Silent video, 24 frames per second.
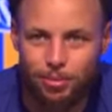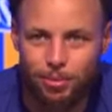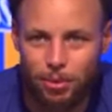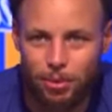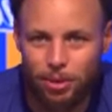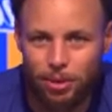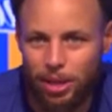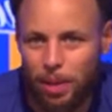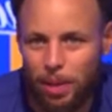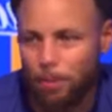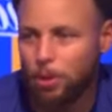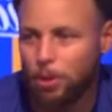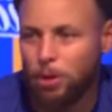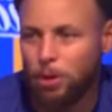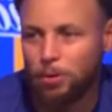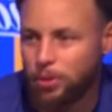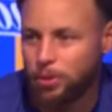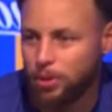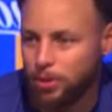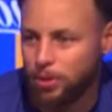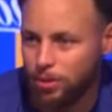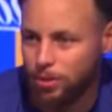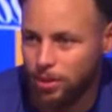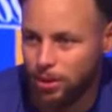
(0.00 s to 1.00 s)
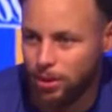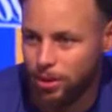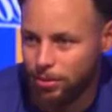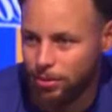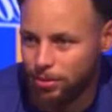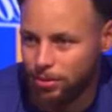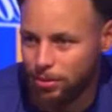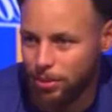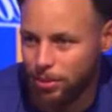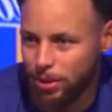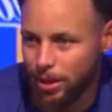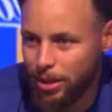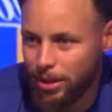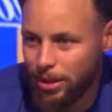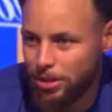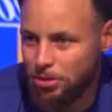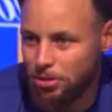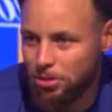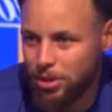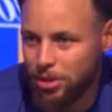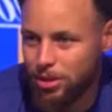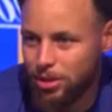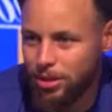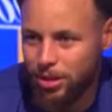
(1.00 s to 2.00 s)
not perfect by any
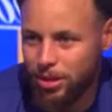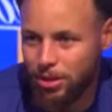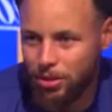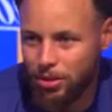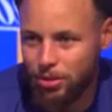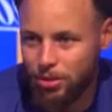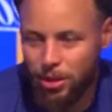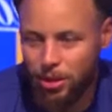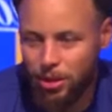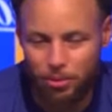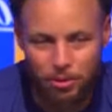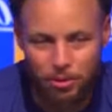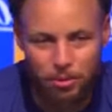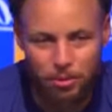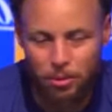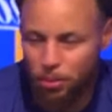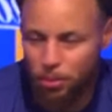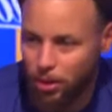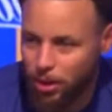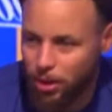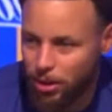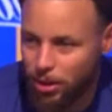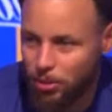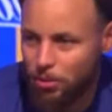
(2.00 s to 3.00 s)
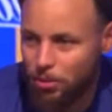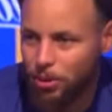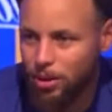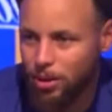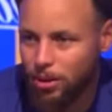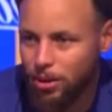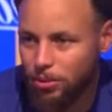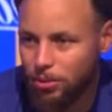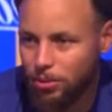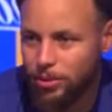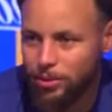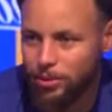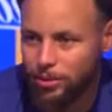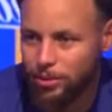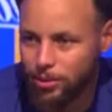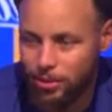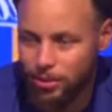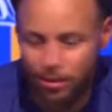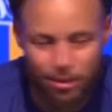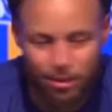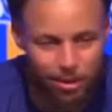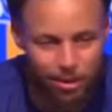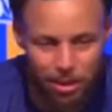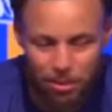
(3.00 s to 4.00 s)
stretch either. Like, we've been playing well, the
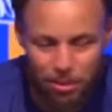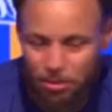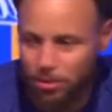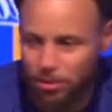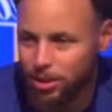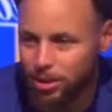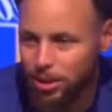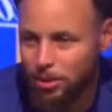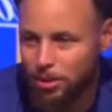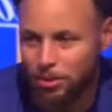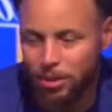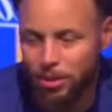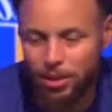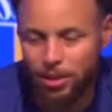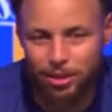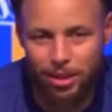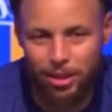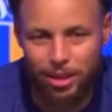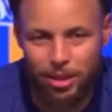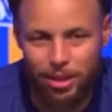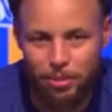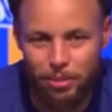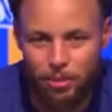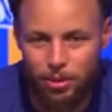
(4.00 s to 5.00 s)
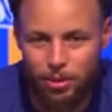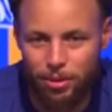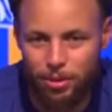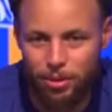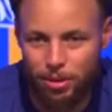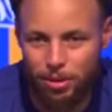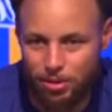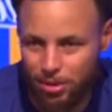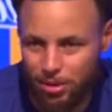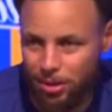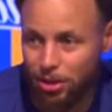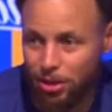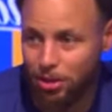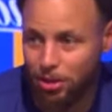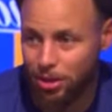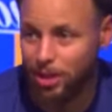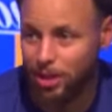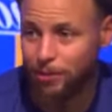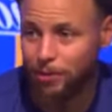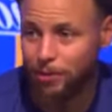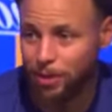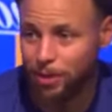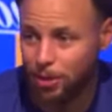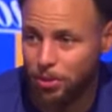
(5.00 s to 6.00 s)
numbers say what they say, but there's another
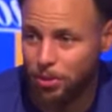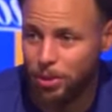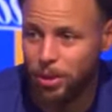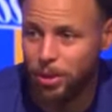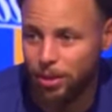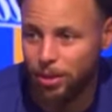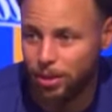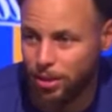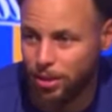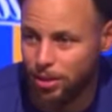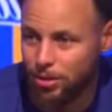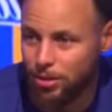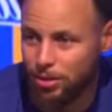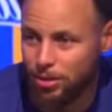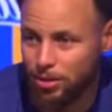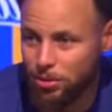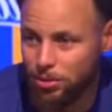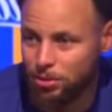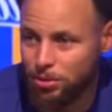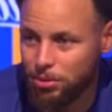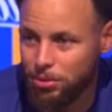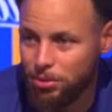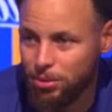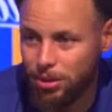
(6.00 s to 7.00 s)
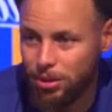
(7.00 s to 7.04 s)
level that we can get to.